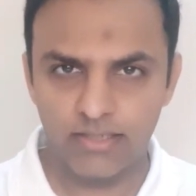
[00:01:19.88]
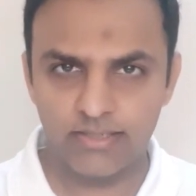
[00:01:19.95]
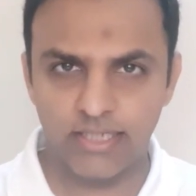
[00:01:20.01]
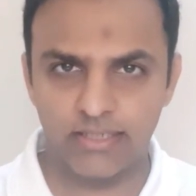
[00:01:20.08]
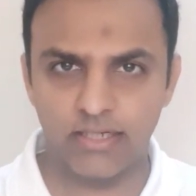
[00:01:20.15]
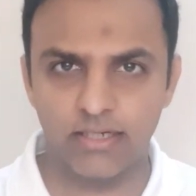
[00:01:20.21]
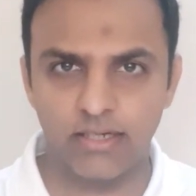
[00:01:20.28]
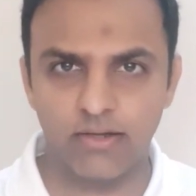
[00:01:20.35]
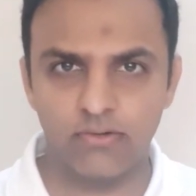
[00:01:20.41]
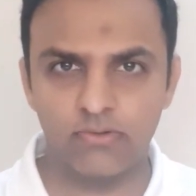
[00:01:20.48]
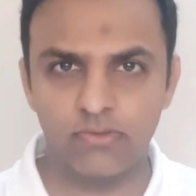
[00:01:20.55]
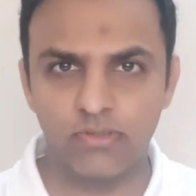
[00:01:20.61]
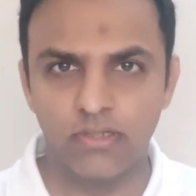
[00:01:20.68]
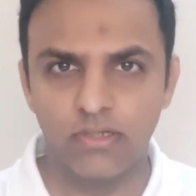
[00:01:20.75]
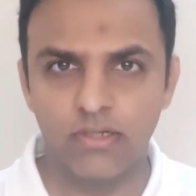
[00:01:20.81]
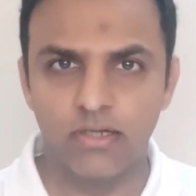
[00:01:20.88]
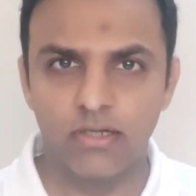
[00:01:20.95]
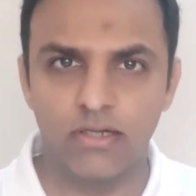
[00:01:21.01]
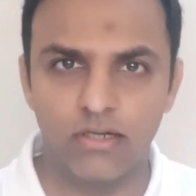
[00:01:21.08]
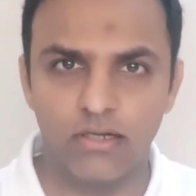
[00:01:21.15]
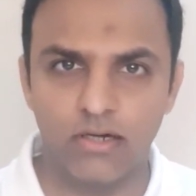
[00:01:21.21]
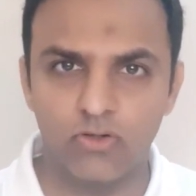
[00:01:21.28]
It settles down
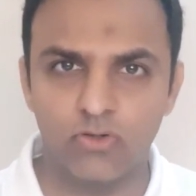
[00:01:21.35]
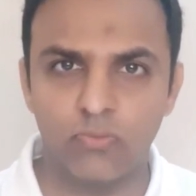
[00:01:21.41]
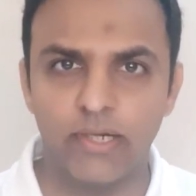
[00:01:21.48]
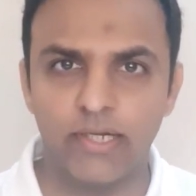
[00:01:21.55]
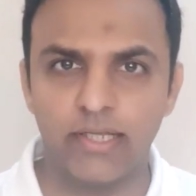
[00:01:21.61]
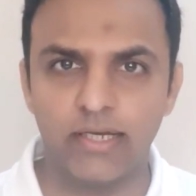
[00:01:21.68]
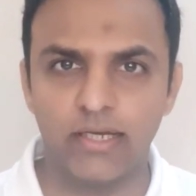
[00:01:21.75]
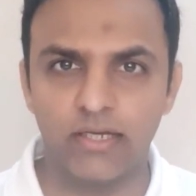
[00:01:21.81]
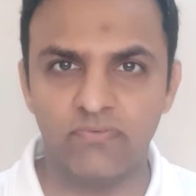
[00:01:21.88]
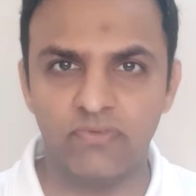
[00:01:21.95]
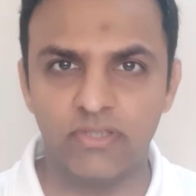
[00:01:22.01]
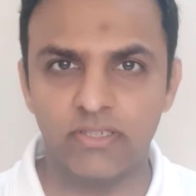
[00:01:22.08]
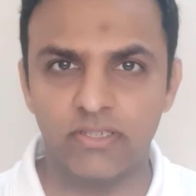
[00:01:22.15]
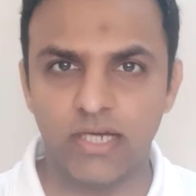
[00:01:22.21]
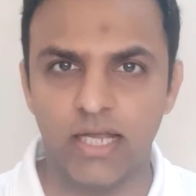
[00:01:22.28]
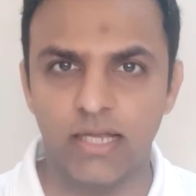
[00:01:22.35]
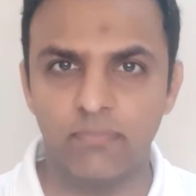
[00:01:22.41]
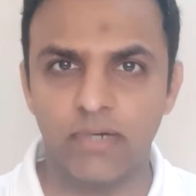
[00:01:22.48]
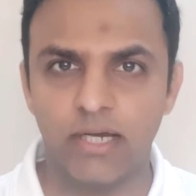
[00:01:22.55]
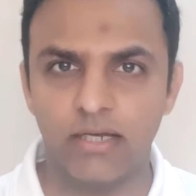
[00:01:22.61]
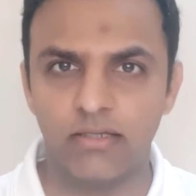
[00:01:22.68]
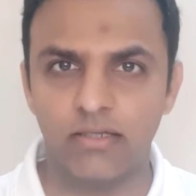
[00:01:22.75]
automatically with
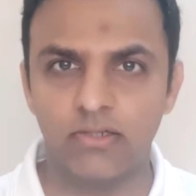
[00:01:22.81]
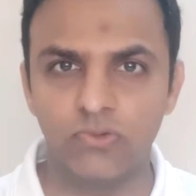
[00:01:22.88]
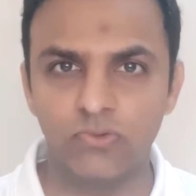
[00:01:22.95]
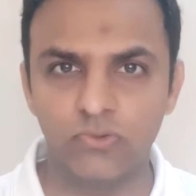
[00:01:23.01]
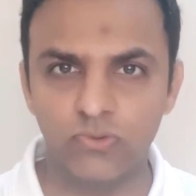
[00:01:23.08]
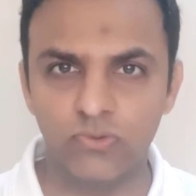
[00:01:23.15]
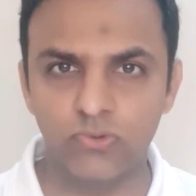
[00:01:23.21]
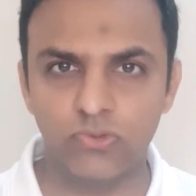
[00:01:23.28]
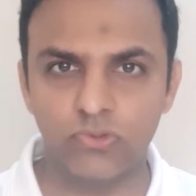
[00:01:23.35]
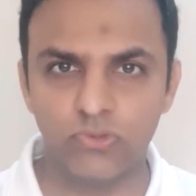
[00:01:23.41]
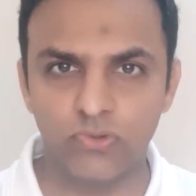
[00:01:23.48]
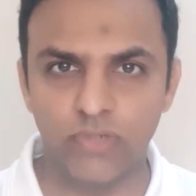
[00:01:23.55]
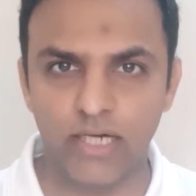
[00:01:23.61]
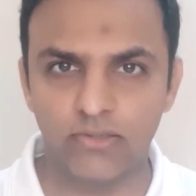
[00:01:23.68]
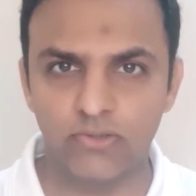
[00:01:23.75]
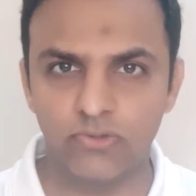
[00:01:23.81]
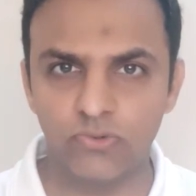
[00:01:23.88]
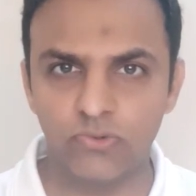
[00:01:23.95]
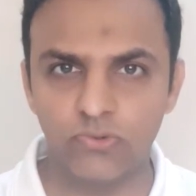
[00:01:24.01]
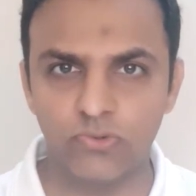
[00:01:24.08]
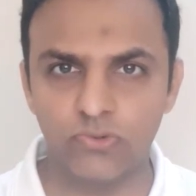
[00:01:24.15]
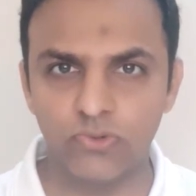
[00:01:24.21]
time, and you get
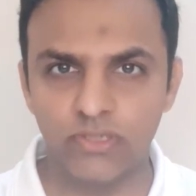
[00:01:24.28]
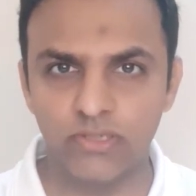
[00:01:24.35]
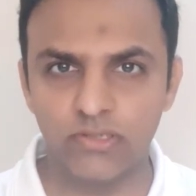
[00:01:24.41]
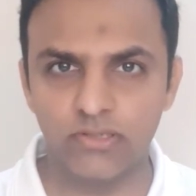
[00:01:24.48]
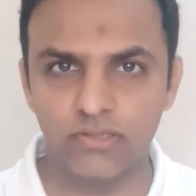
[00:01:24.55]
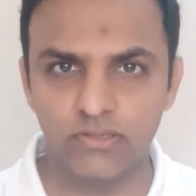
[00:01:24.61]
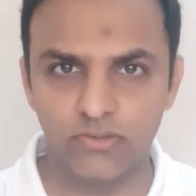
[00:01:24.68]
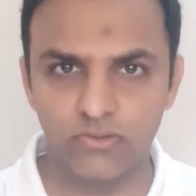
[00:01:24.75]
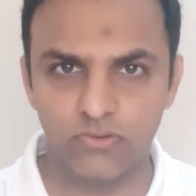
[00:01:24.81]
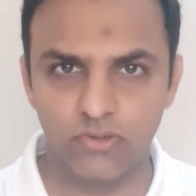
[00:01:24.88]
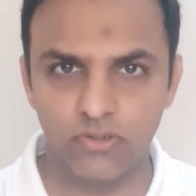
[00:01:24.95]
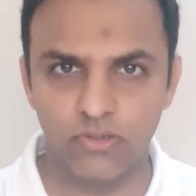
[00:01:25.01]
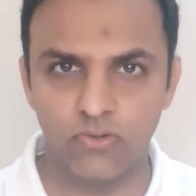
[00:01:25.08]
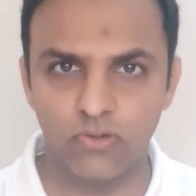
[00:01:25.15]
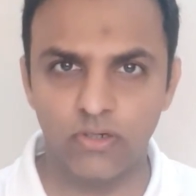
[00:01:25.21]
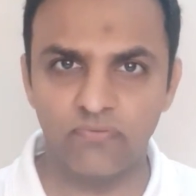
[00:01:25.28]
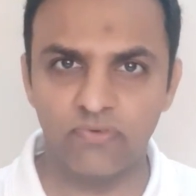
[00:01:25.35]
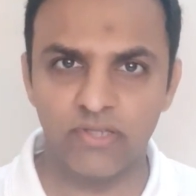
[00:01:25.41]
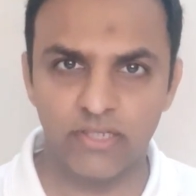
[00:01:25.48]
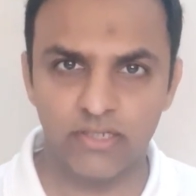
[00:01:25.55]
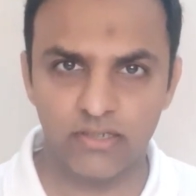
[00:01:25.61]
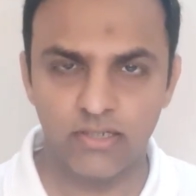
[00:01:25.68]
used to it to live
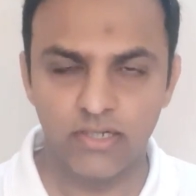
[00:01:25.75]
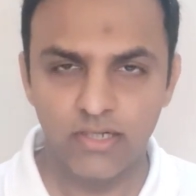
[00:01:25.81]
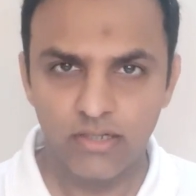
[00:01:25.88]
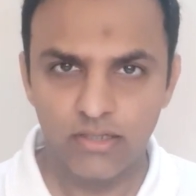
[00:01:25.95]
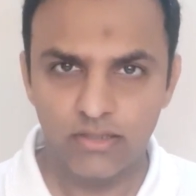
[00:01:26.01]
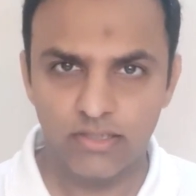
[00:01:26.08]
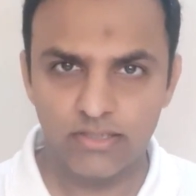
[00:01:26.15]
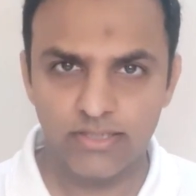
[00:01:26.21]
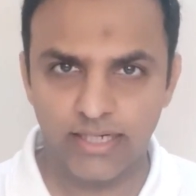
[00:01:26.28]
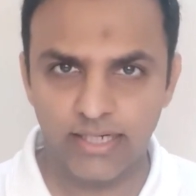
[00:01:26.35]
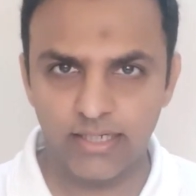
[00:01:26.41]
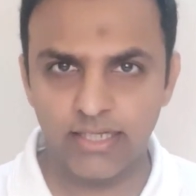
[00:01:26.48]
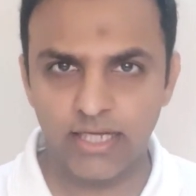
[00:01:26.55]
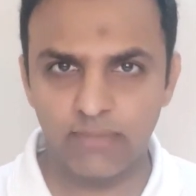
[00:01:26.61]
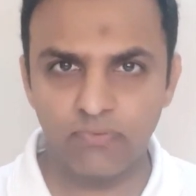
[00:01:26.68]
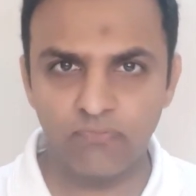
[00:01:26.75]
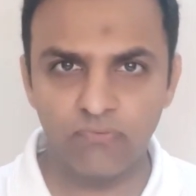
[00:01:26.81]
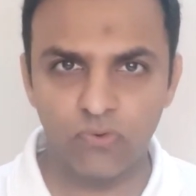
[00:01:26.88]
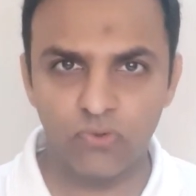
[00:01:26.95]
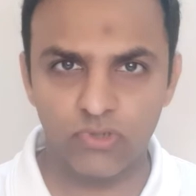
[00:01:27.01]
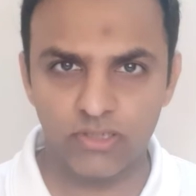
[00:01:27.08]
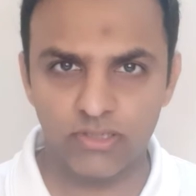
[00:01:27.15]
with it. The second type of
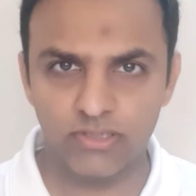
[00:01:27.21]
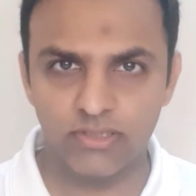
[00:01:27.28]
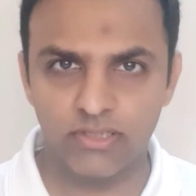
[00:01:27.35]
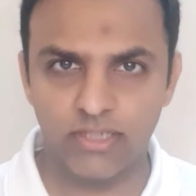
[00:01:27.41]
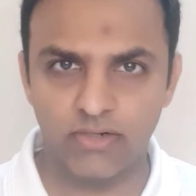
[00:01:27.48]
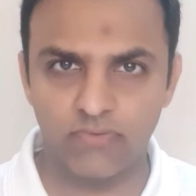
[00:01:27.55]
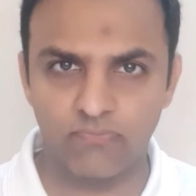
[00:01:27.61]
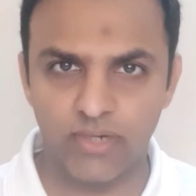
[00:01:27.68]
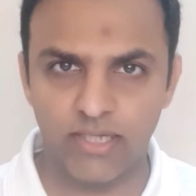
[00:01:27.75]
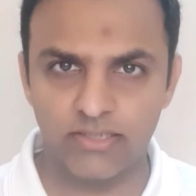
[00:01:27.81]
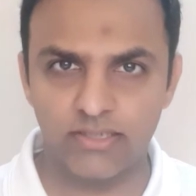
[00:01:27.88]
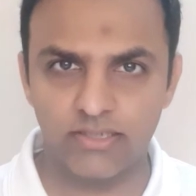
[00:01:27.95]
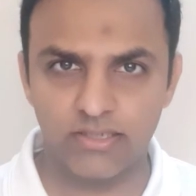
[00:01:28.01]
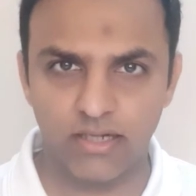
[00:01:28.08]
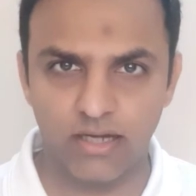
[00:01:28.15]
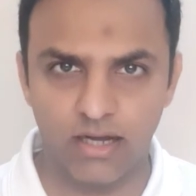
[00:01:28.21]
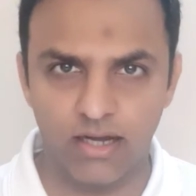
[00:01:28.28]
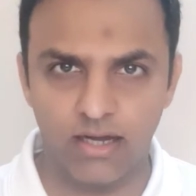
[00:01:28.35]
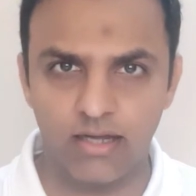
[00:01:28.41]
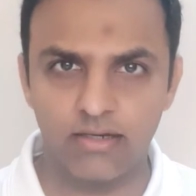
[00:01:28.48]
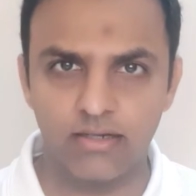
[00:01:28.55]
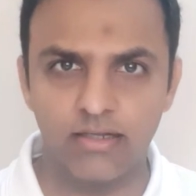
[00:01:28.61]
floaters that are present
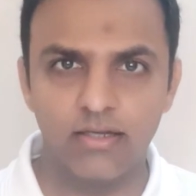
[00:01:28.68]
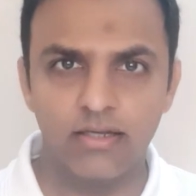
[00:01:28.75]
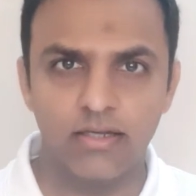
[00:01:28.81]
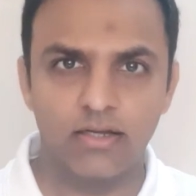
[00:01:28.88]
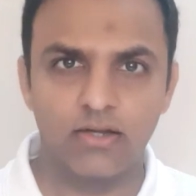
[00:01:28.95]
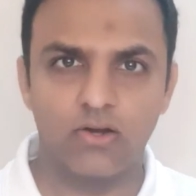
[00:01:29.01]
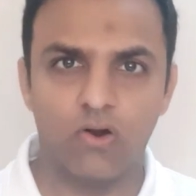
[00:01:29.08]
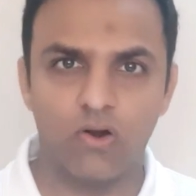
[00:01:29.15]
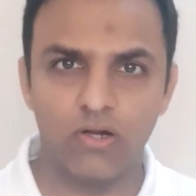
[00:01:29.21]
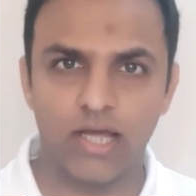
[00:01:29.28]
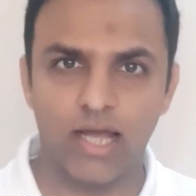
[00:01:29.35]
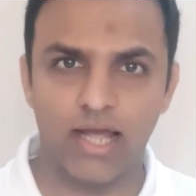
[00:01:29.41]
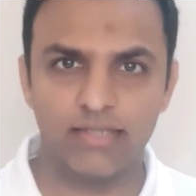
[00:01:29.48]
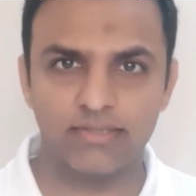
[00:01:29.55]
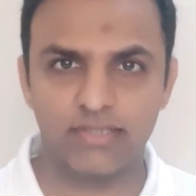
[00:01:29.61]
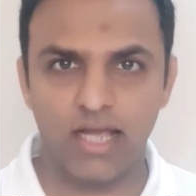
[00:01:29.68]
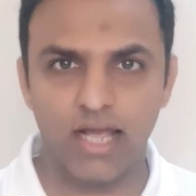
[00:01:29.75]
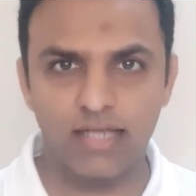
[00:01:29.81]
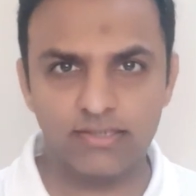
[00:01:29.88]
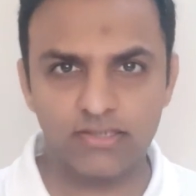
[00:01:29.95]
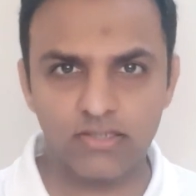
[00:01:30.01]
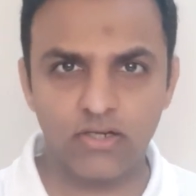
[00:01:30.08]
are called as
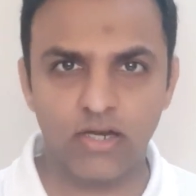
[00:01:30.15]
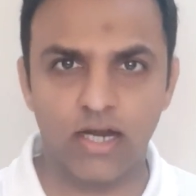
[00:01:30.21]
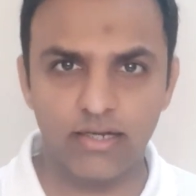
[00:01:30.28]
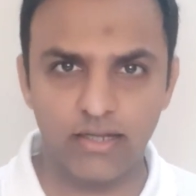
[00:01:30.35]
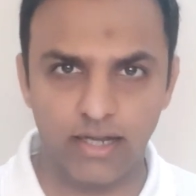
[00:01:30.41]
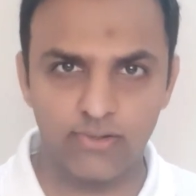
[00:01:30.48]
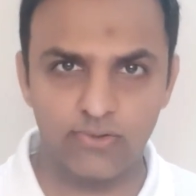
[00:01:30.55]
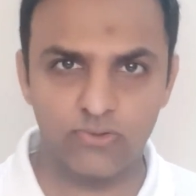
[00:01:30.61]
asteroid